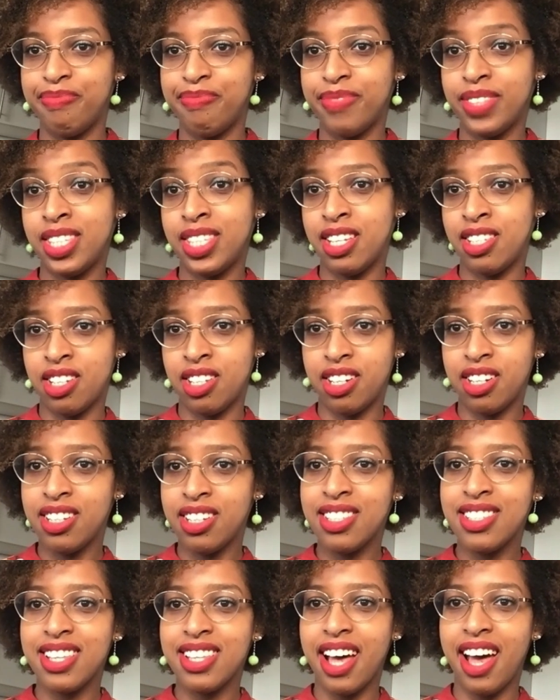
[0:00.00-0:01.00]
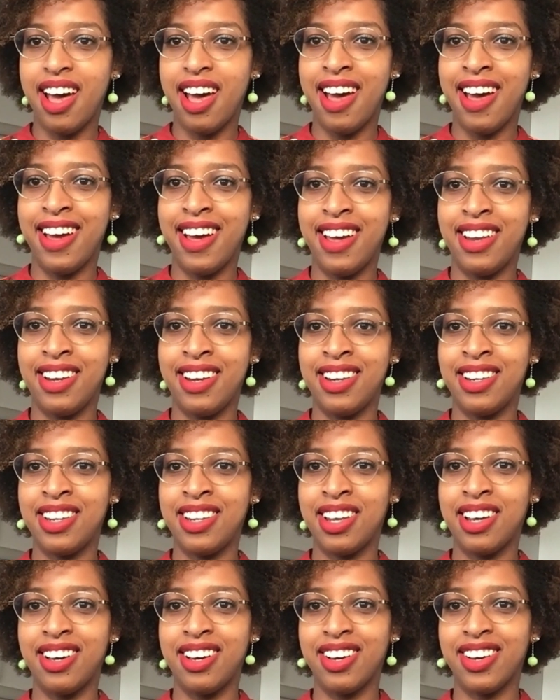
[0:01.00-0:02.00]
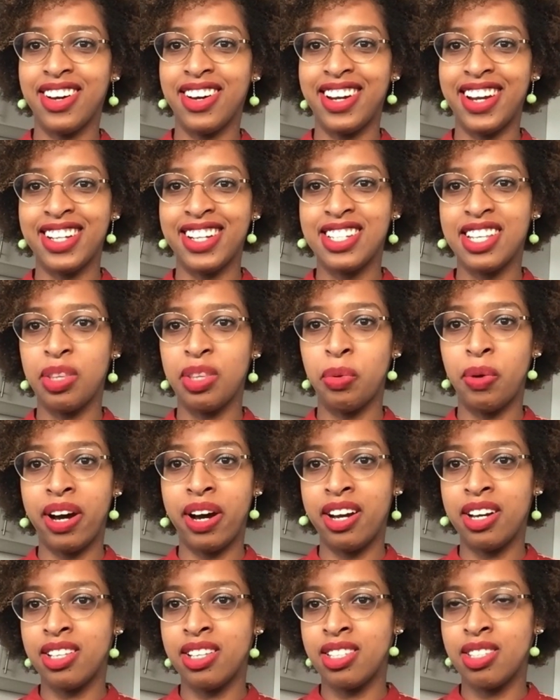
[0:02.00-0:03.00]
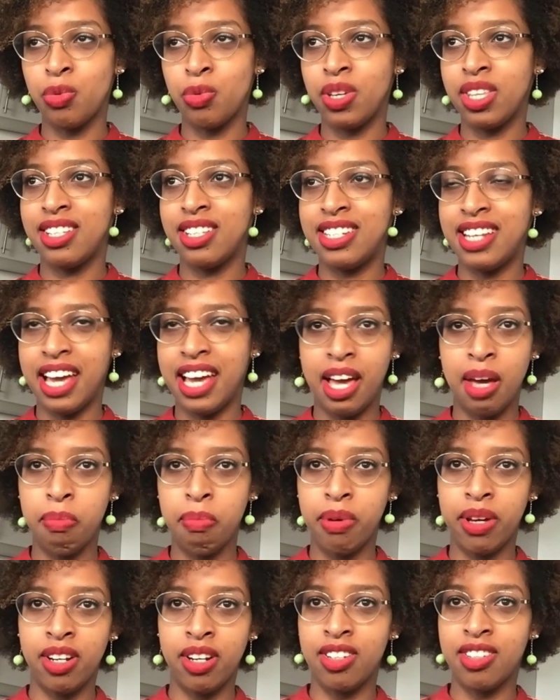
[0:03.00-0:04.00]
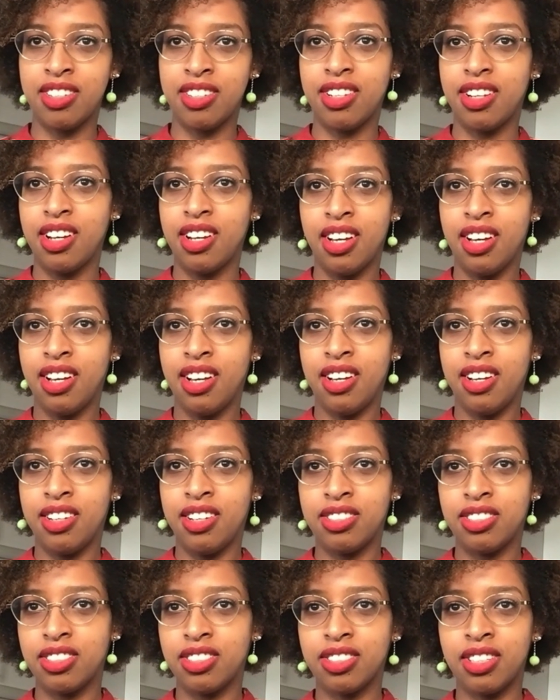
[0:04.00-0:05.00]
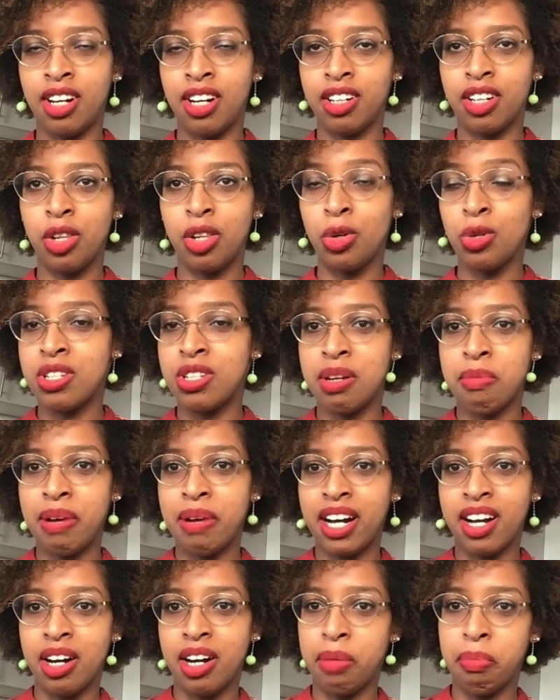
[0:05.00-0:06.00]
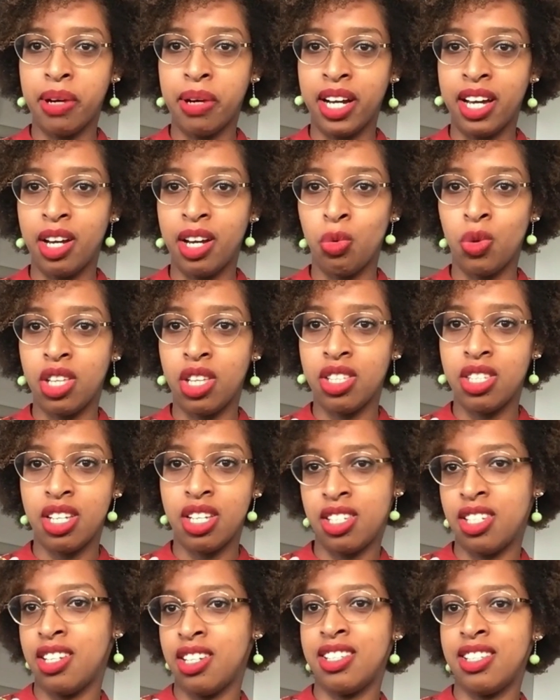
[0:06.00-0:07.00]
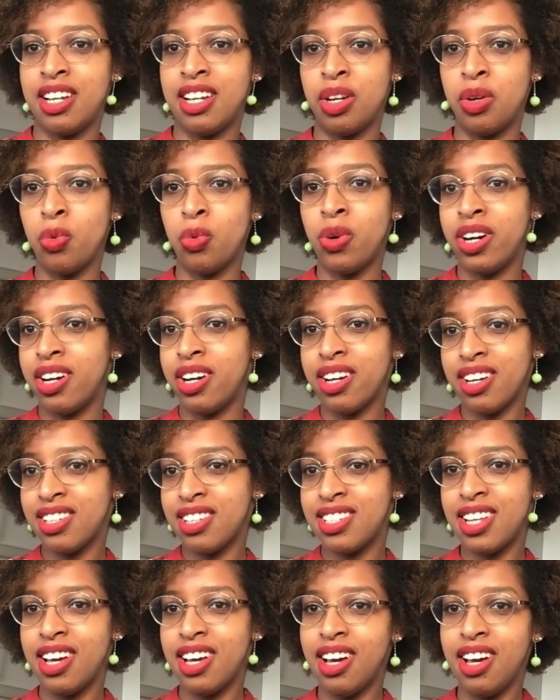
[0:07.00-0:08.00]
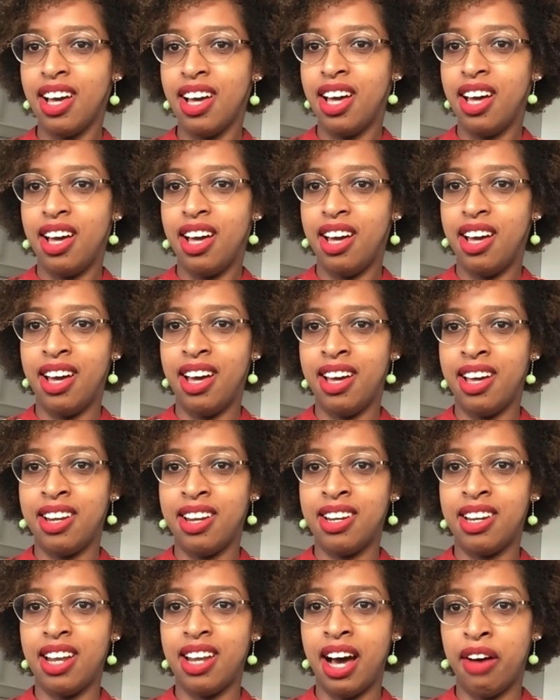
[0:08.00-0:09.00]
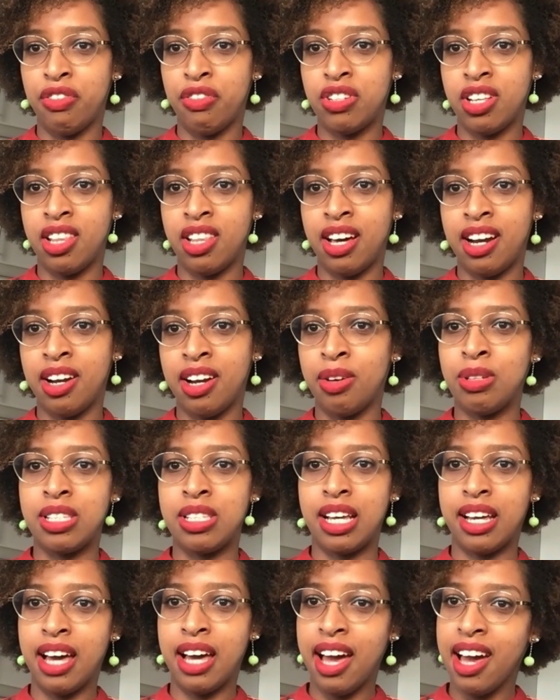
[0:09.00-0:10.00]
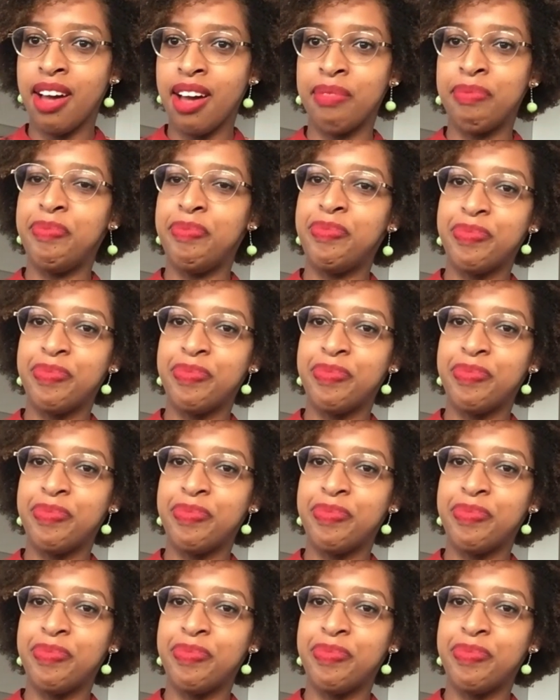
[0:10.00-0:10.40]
scissors and connected the wires with tape and closed it back up again with the scissors, and it worked. And after that, I was like, hey,